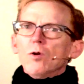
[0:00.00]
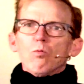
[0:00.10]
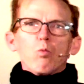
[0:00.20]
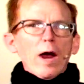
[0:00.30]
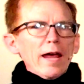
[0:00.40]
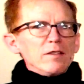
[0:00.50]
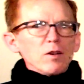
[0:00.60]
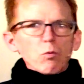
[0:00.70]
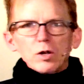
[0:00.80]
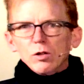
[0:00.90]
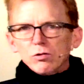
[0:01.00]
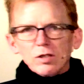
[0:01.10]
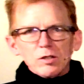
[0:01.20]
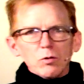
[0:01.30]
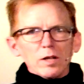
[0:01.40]
ways that we're used to
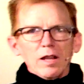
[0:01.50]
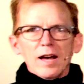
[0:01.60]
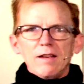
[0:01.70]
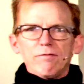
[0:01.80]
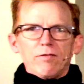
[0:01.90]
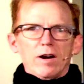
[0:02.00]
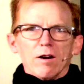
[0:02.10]
doing life